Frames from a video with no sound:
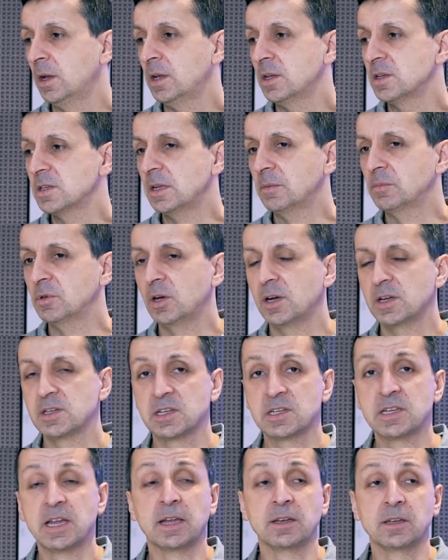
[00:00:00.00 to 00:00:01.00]
Some guys
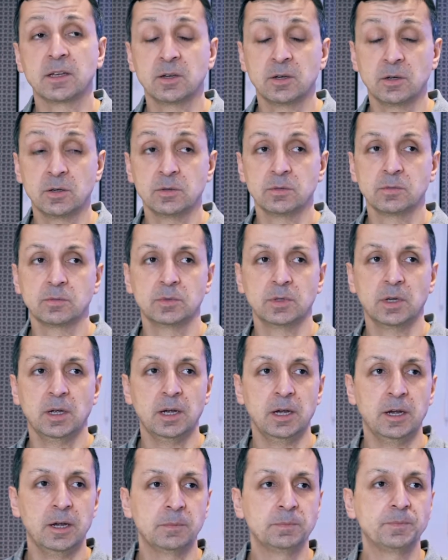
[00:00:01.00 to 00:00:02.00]
are technical,
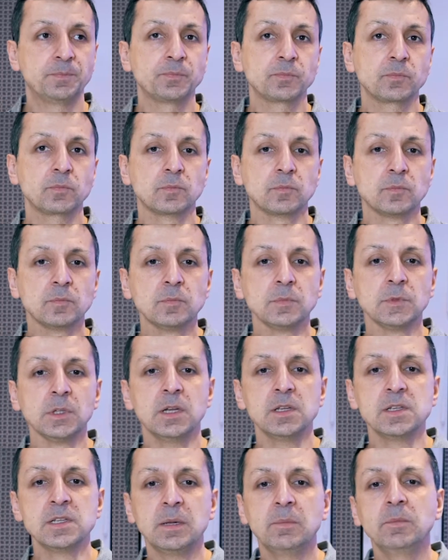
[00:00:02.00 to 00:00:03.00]

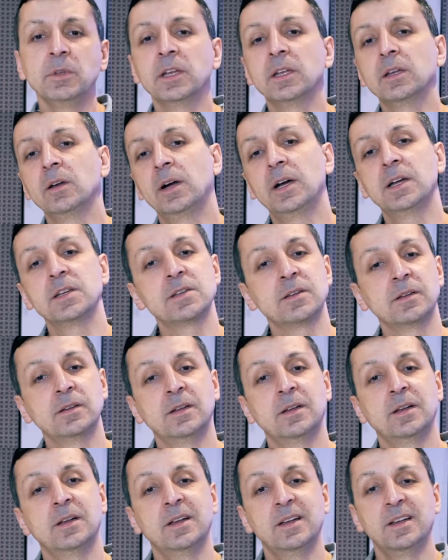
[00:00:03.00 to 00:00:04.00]
and some of the guys
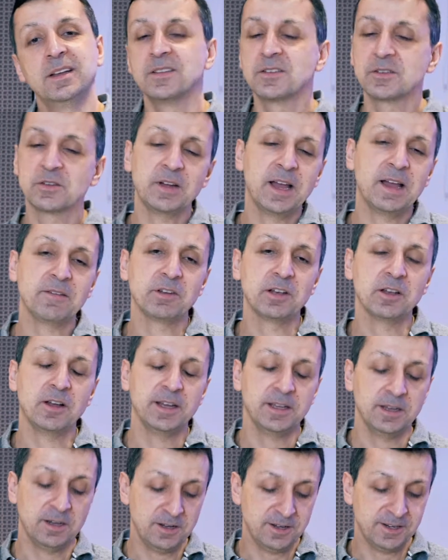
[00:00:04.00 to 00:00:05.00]
sort of have a
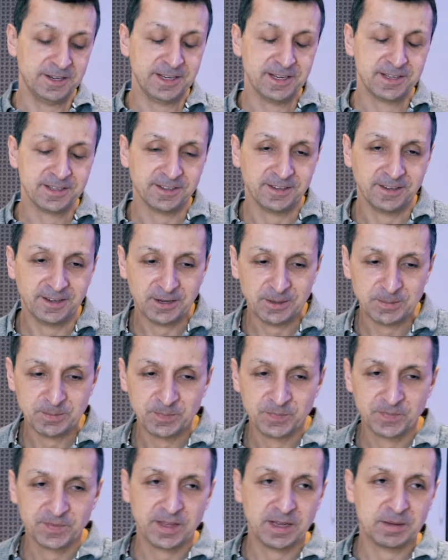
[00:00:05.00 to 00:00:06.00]
light-hearted
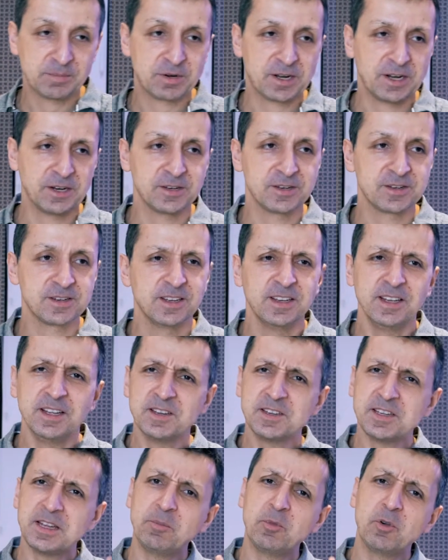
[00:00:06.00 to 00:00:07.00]
approach.
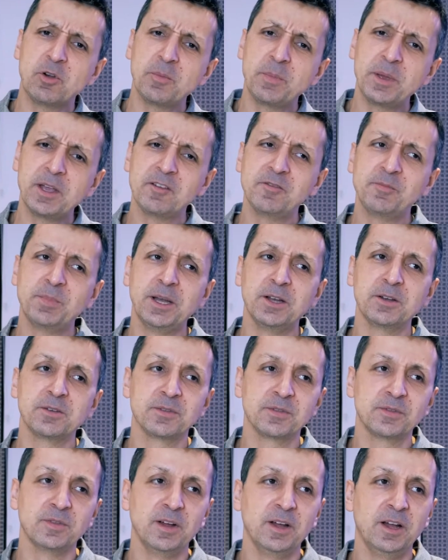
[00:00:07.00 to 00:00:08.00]
Some are a bit of
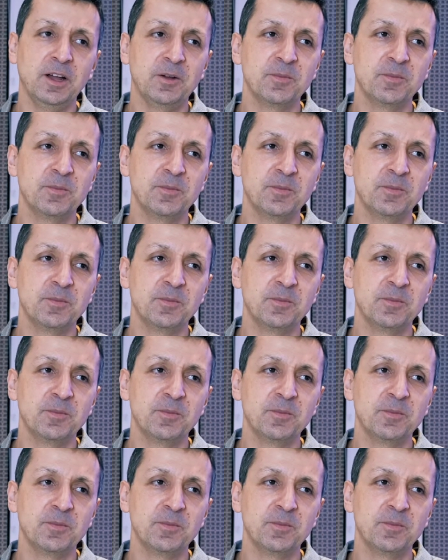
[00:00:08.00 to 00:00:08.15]
both.